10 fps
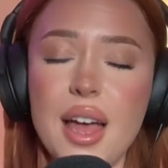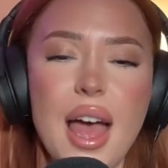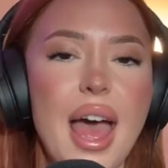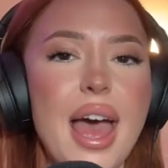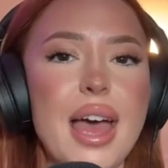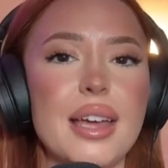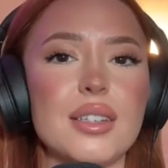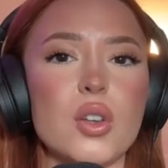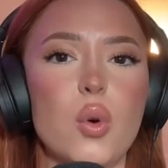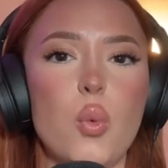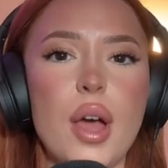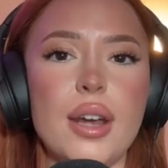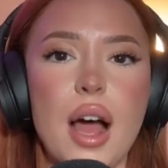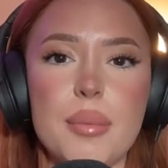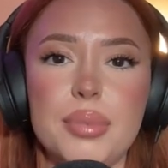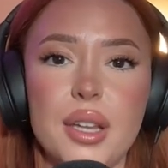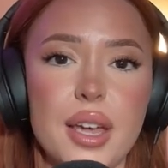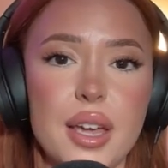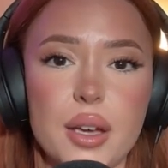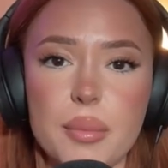And when I'm playing